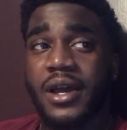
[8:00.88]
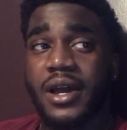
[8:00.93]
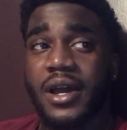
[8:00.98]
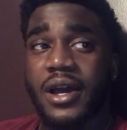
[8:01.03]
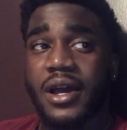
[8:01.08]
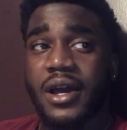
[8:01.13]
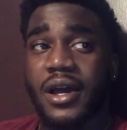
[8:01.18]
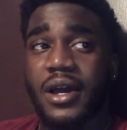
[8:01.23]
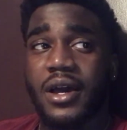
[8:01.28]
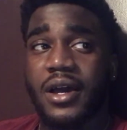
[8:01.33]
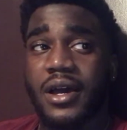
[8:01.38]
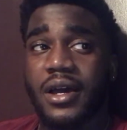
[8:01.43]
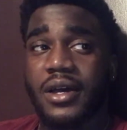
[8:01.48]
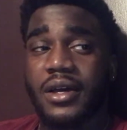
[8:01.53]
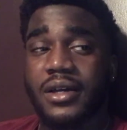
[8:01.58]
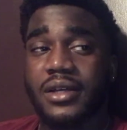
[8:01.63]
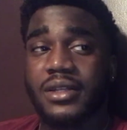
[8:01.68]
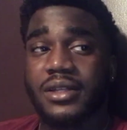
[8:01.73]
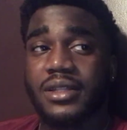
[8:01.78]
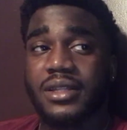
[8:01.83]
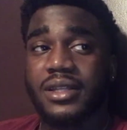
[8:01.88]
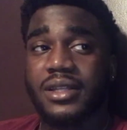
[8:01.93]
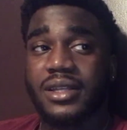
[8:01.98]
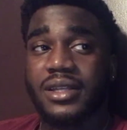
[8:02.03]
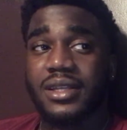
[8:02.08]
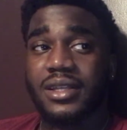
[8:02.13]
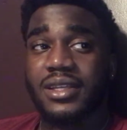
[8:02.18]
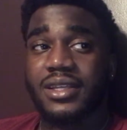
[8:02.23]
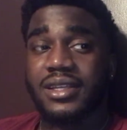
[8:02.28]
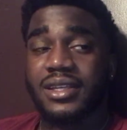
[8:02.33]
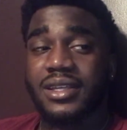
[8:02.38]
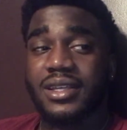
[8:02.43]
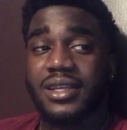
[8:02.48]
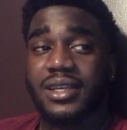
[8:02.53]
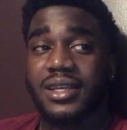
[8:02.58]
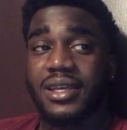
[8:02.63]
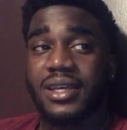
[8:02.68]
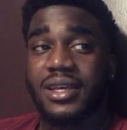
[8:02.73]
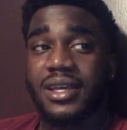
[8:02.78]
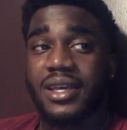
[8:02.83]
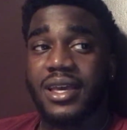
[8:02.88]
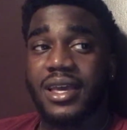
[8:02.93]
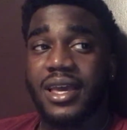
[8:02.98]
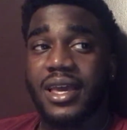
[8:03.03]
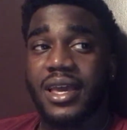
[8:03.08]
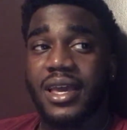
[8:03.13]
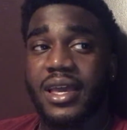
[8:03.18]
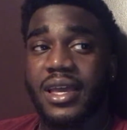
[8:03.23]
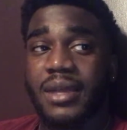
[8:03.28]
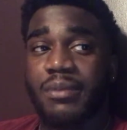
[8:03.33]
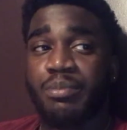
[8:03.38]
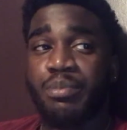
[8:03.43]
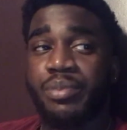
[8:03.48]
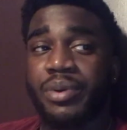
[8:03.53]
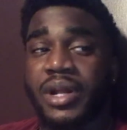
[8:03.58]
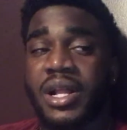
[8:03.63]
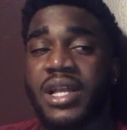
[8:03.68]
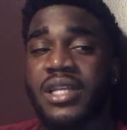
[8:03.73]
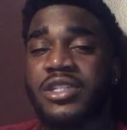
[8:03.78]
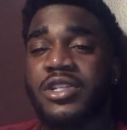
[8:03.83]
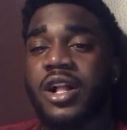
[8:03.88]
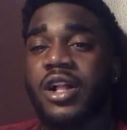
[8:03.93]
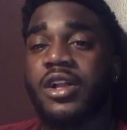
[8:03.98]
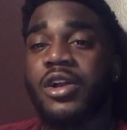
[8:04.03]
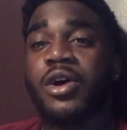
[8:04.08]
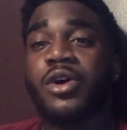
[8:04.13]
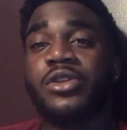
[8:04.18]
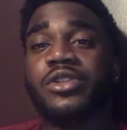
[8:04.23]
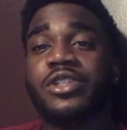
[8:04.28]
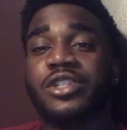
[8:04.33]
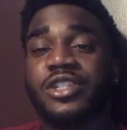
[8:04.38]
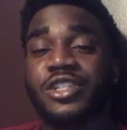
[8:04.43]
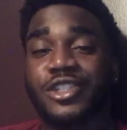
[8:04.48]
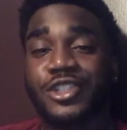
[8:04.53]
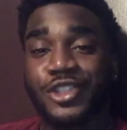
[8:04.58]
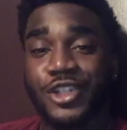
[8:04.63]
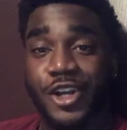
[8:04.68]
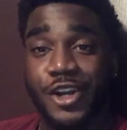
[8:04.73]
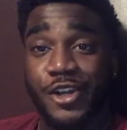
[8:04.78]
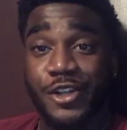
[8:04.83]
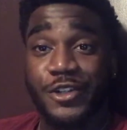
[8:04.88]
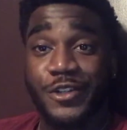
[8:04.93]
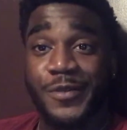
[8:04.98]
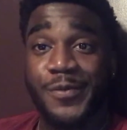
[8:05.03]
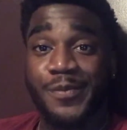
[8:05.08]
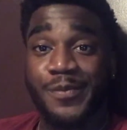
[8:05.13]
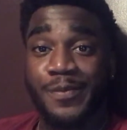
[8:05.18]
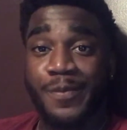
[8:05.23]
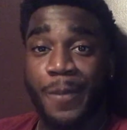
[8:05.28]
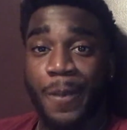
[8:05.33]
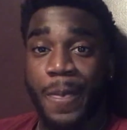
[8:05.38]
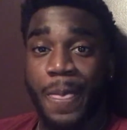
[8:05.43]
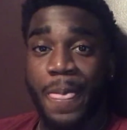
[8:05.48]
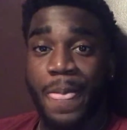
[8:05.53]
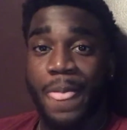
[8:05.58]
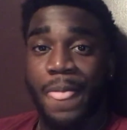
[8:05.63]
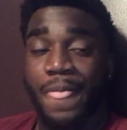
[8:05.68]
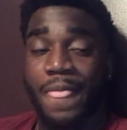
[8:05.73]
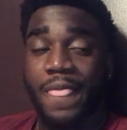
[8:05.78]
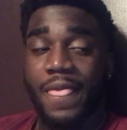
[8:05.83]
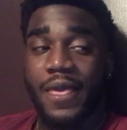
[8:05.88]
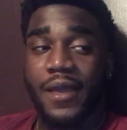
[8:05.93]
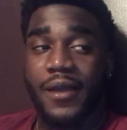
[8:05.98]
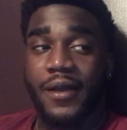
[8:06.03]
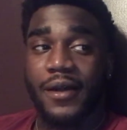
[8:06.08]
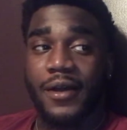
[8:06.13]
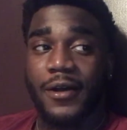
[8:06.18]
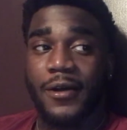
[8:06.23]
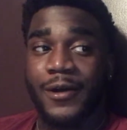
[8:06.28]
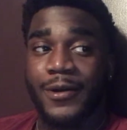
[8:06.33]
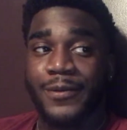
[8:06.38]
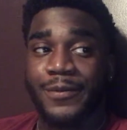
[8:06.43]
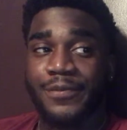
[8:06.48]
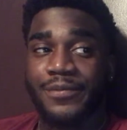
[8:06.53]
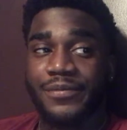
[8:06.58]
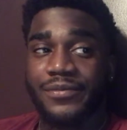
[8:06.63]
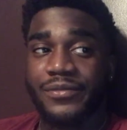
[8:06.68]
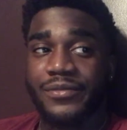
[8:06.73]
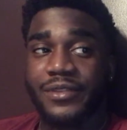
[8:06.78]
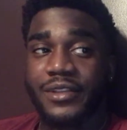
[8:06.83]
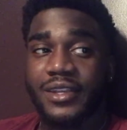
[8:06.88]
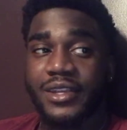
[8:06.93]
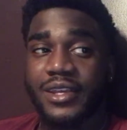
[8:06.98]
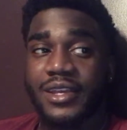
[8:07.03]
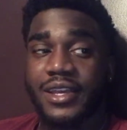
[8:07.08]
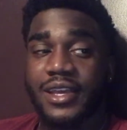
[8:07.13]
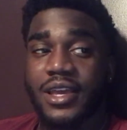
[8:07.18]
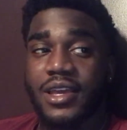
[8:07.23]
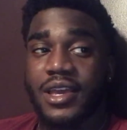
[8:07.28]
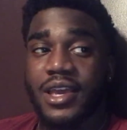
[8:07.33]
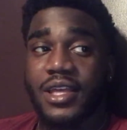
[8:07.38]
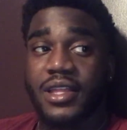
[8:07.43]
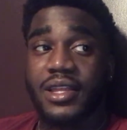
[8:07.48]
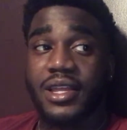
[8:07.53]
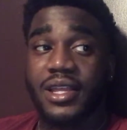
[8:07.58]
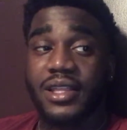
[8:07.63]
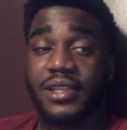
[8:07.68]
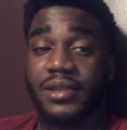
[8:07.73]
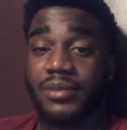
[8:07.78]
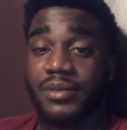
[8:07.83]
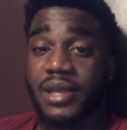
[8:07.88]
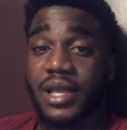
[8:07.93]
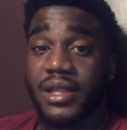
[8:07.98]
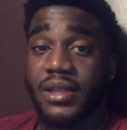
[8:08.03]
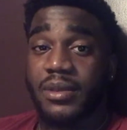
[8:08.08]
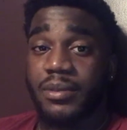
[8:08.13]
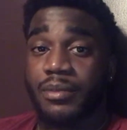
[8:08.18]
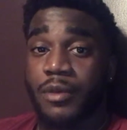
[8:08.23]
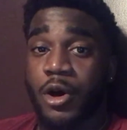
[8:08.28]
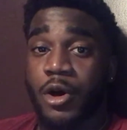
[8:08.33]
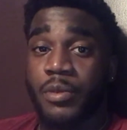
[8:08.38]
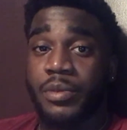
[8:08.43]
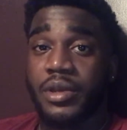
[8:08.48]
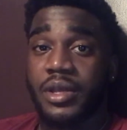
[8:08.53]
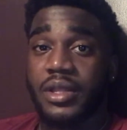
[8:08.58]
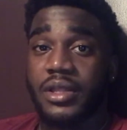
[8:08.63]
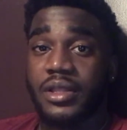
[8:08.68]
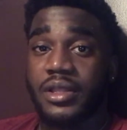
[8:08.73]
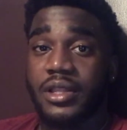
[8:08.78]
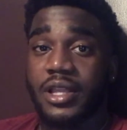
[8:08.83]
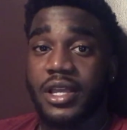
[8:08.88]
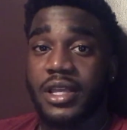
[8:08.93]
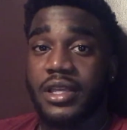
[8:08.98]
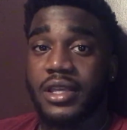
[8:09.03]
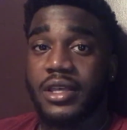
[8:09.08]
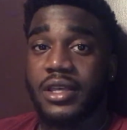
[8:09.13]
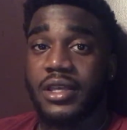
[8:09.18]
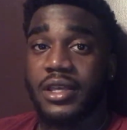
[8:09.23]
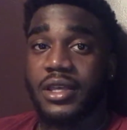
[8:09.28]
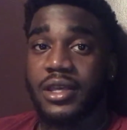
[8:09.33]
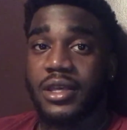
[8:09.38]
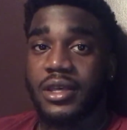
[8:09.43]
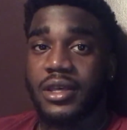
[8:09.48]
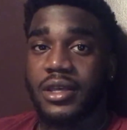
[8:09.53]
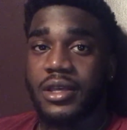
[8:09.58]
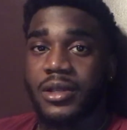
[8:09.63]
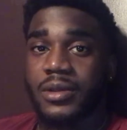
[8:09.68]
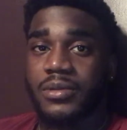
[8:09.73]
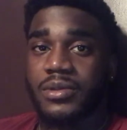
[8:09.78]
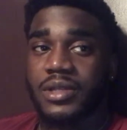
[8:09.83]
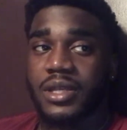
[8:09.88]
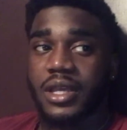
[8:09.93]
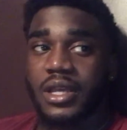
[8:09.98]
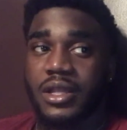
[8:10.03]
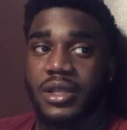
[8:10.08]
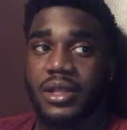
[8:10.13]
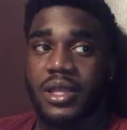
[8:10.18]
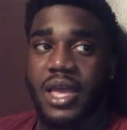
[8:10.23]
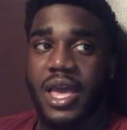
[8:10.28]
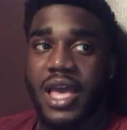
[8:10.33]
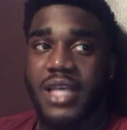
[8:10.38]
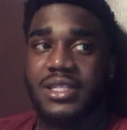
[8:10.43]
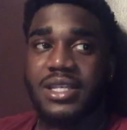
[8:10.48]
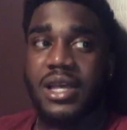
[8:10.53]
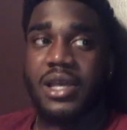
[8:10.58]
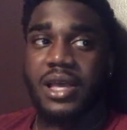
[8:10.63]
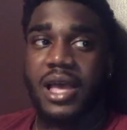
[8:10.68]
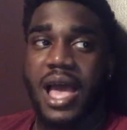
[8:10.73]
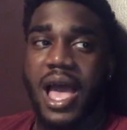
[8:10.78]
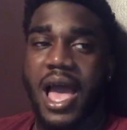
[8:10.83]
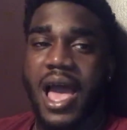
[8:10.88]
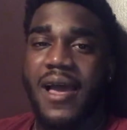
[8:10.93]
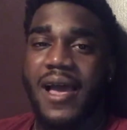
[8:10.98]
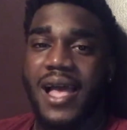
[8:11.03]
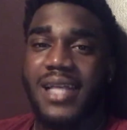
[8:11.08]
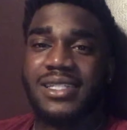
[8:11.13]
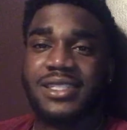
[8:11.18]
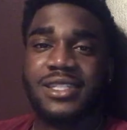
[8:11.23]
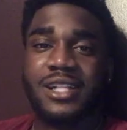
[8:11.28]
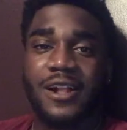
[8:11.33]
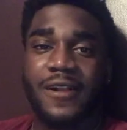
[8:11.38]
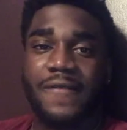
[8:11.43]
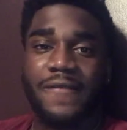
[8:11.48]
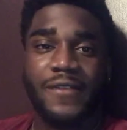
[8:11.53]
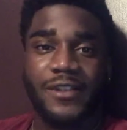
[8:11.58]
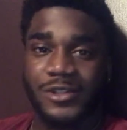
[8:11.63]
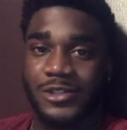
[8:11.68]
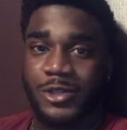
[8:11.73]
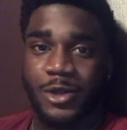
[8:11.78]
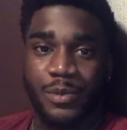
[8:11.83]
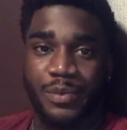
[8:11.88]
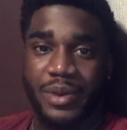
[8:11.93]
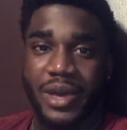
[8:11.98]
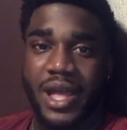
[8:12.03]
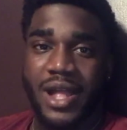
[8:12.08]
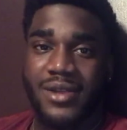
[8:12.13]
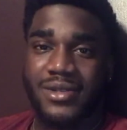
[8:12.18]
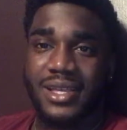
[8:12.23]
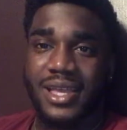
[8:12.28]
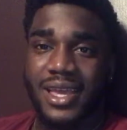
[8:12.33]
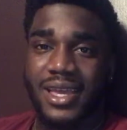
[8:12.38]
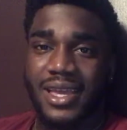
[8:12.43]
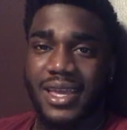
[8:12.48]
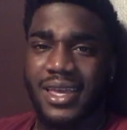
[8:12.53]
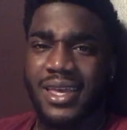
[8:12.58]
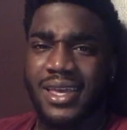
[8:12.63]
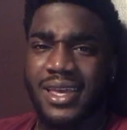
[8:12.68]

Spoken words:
uh, and but I started going to this church. Um, and at the moment, like you know what I'm saying, as I just started feeling so bad. I was like,